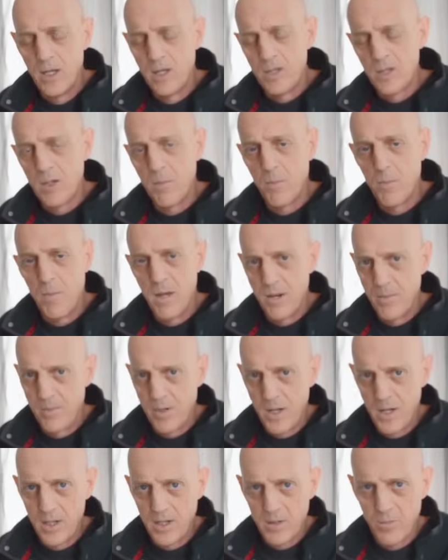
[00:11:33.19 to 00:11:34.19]
Some
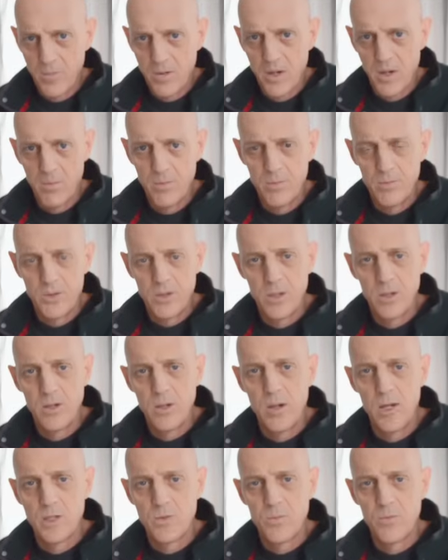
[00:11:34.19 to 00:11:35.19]
metabolic problems can
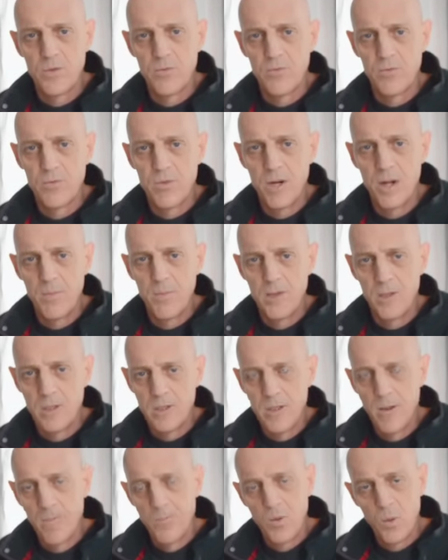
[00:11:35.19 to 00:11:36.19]
cause peripheral neuropathies.